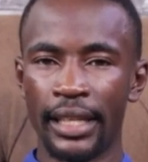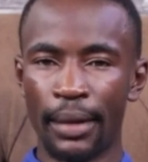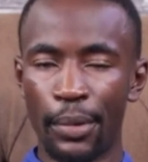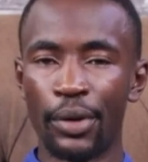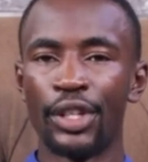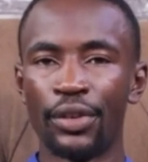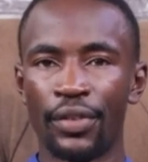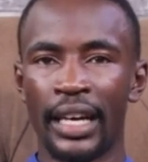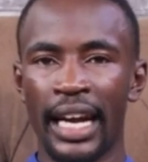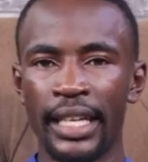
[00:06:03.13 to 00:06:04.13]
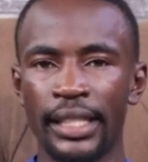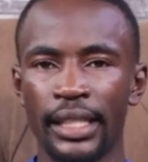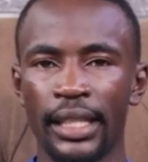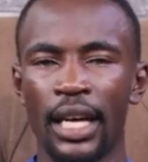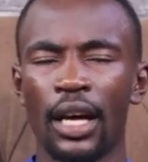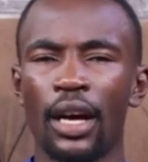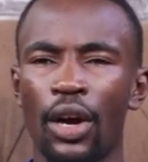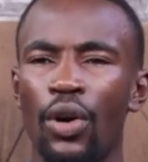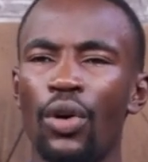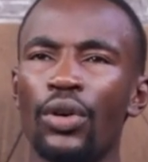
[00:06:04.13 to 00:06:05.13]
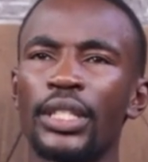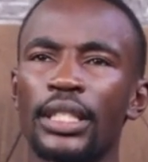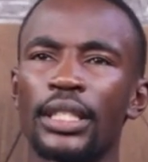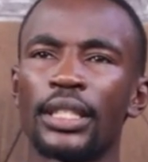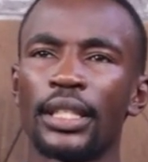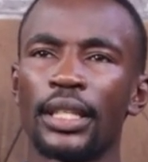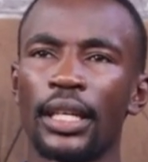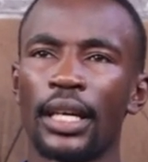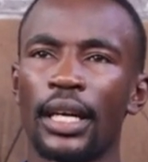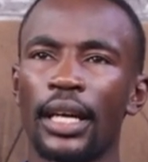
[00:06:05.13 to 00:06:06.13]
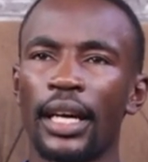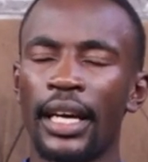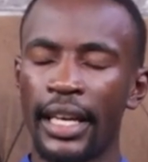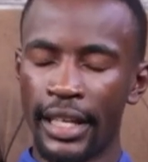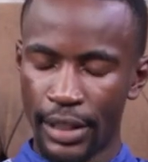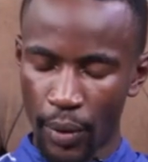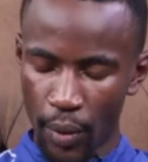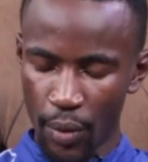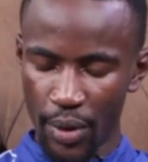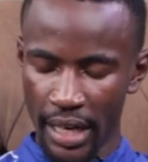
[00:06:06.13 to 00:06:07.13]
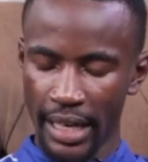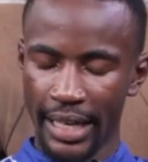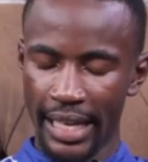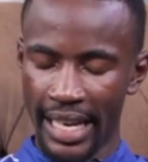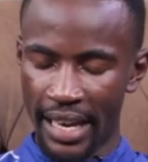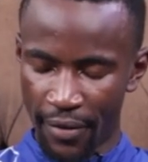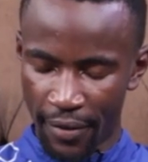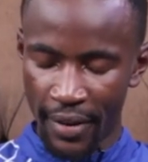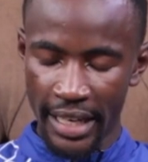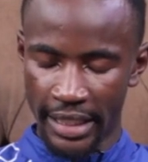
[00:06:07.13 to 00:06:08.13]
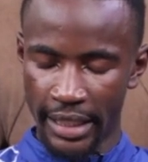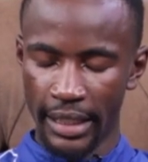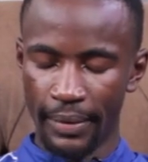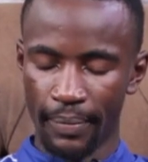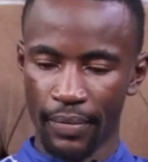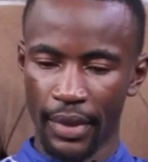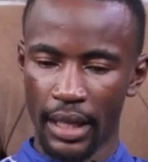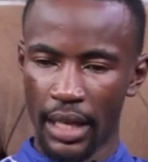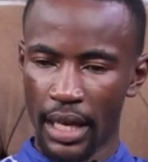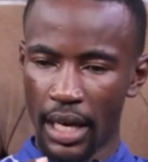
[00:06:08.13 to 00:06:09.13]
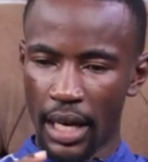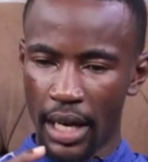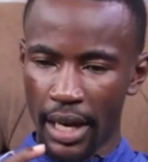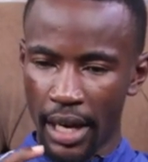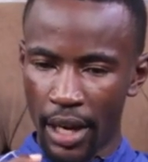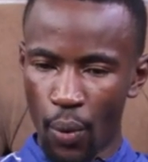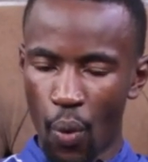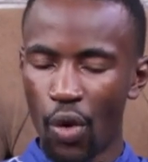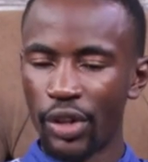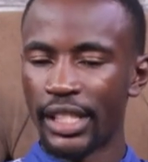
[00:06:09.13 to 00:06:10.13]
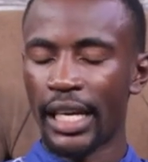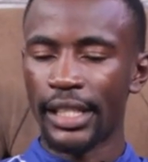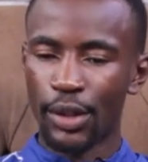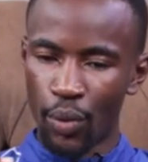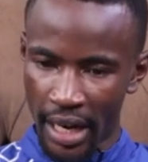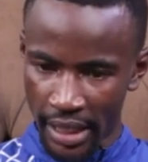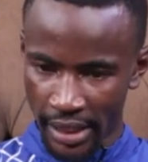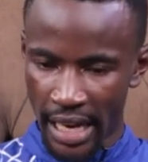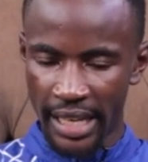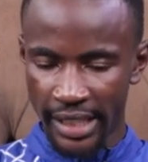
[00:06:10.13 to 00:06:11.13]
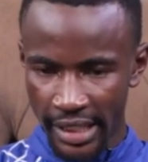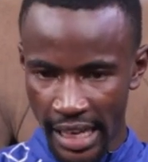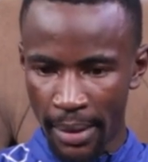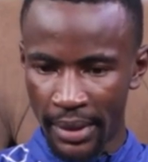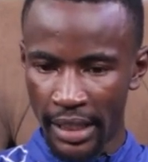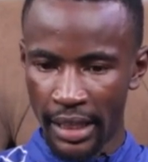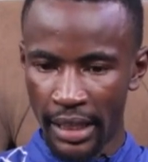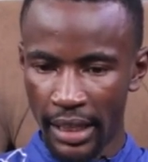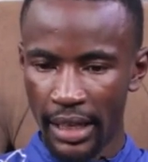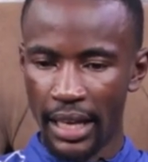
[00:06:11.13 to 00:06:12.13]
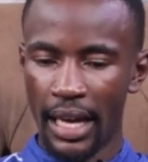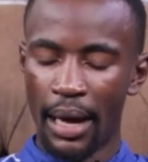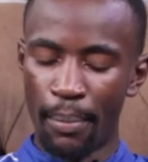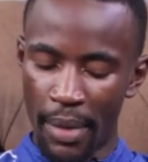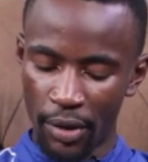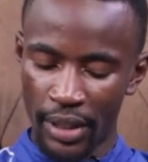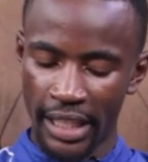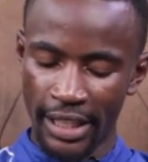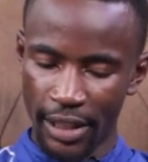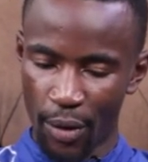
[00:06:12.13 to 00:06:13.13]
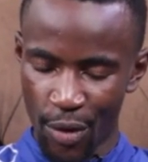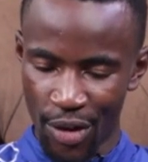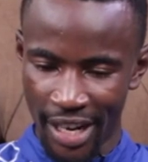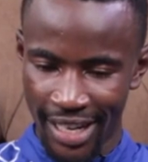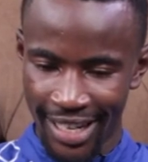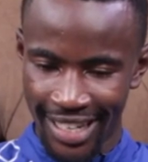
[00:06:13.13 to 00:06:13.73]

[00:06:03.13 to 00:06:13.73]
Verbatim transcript: in the body of Christ. God, in His own infinity, He wants us to understand something about His own